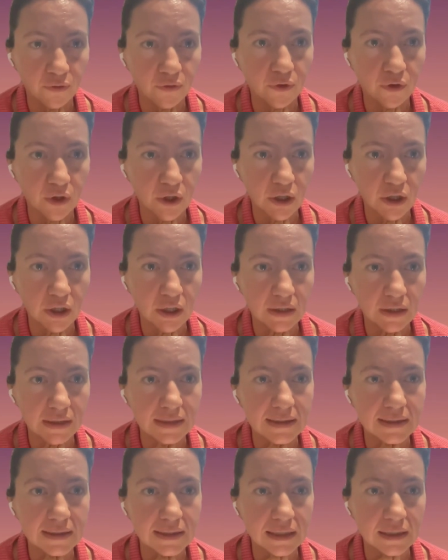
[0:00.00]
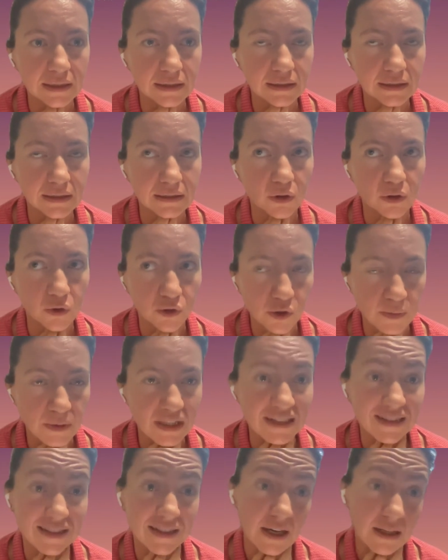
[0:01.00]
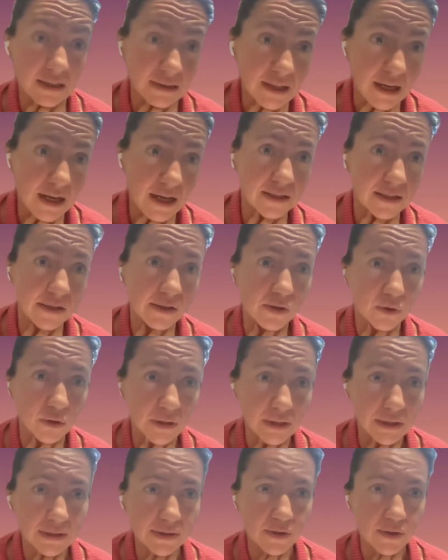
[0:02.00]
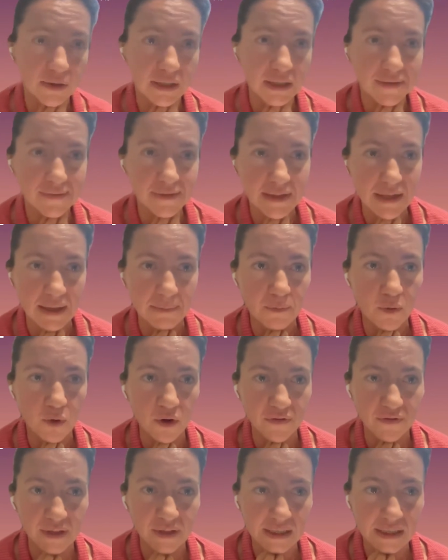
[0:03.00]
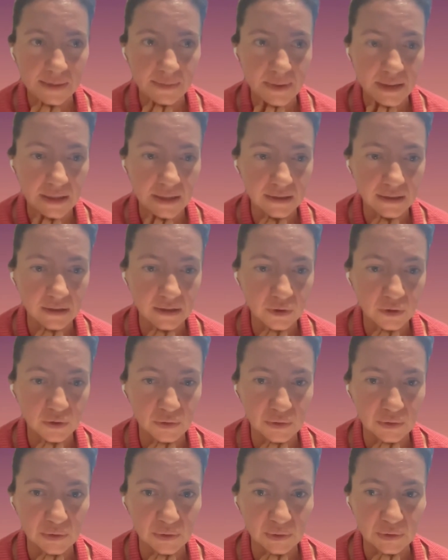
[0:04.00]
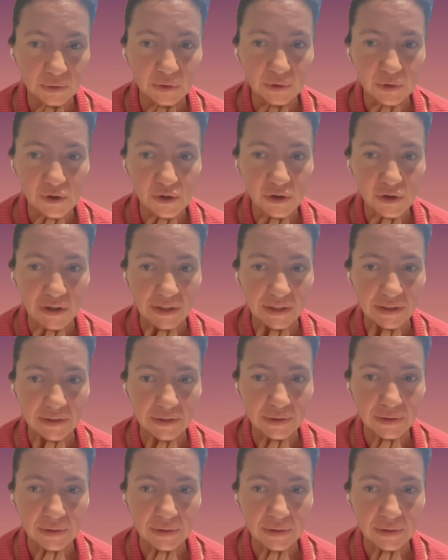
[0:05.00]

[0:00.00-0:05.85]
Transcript: for girls, and also because they are in high school, so it gives them more flexibility to join.